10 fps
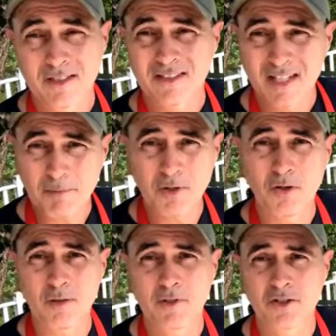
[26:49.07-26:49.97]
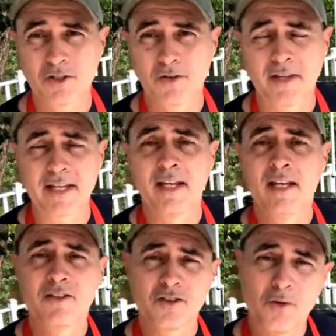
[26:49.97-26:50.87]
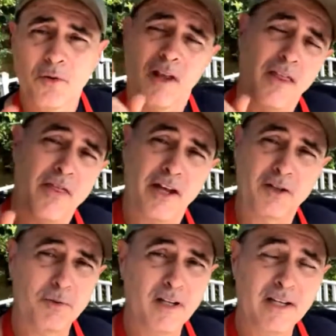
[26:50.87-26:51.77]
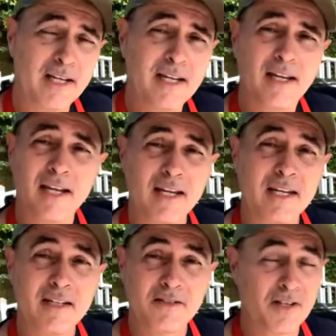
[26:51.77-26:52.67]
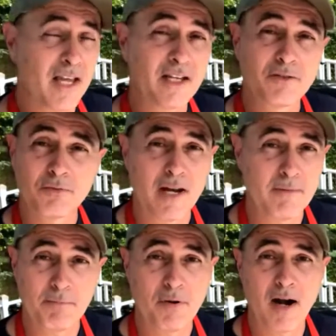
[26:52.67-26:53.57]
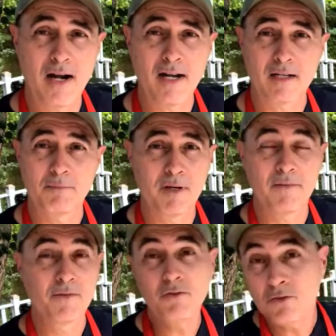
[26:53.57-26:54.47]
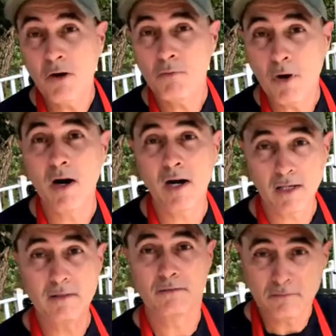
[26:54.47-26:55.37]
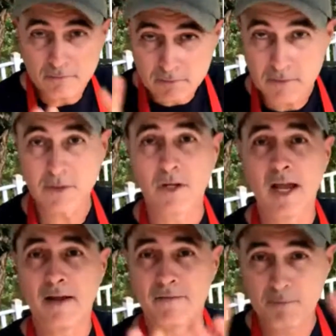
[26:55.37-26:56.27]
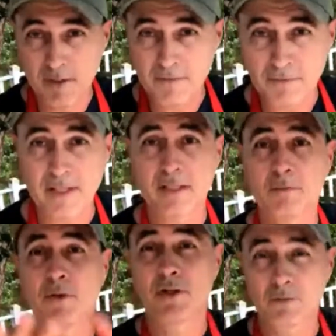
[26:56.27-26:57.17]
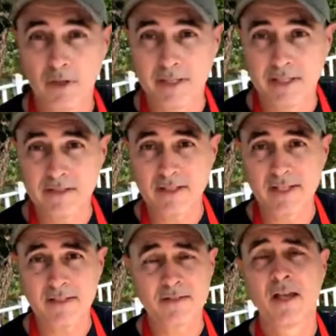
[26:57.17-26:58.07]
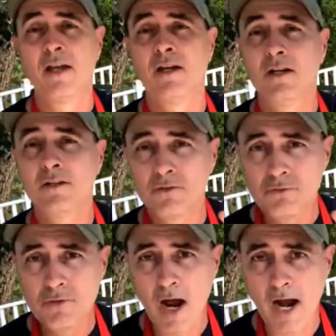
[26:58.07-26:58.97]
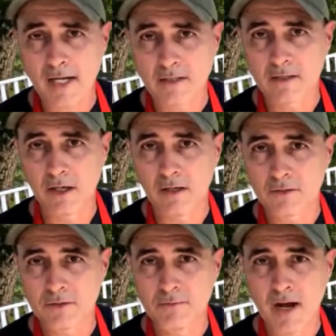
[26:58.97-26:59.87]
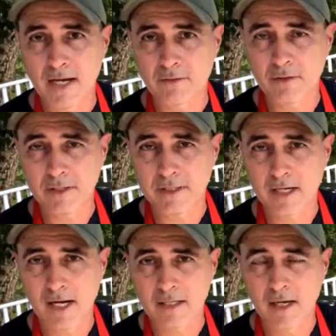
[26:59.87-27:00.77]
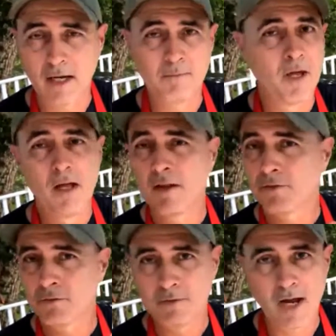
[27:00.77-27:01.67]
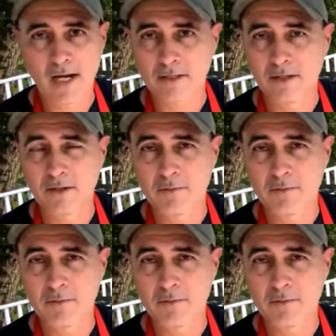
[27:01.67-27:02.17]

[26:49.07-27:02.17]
Stop calling me Shirley. So the Grillie is a great product, but if you don't want to be afflicted with the Grillie disease, do not go to mygrillie.com. Do not go to